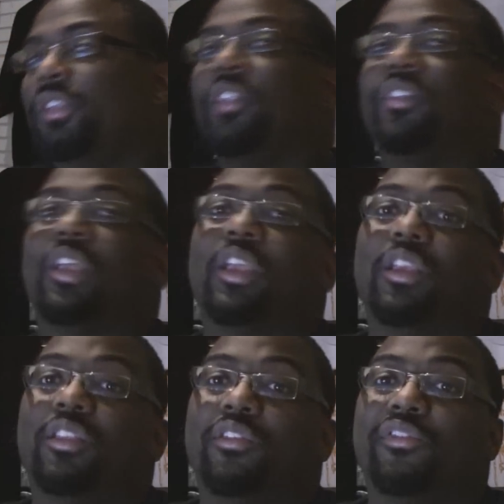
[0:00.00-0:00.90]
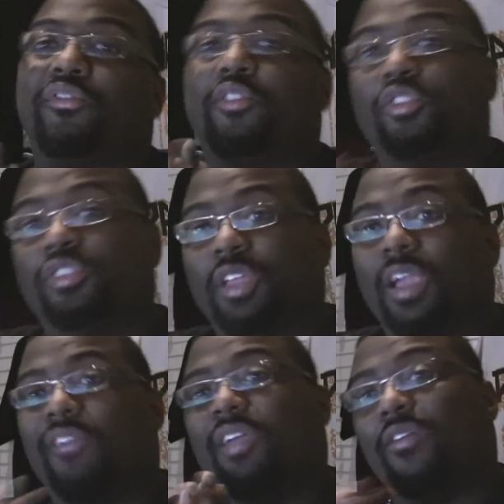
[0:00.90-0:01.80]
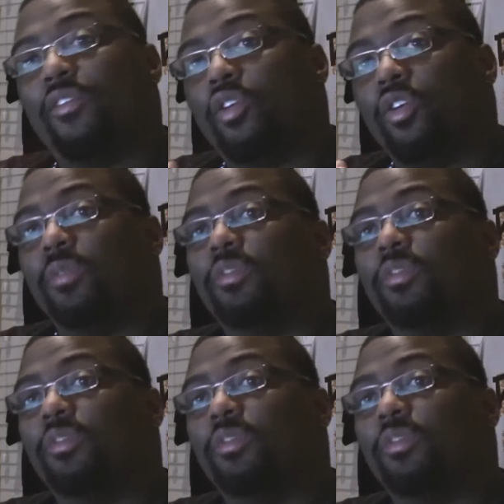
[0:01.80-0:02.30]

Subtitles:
did say the first thing I've ever heard